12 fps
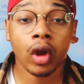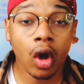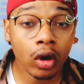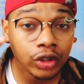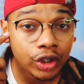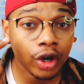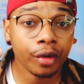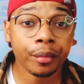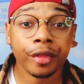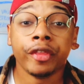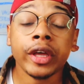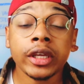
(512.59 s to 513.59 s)
long-term
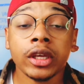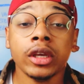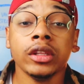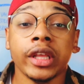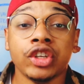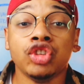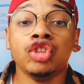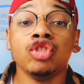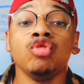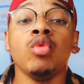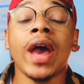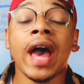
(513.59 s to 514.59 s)
thinking that
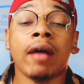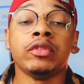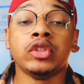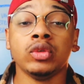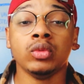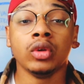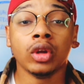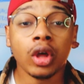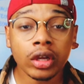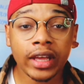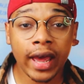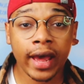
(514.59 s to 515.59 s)
you have to
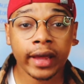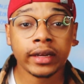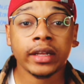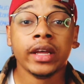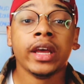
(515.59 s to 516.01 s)
look at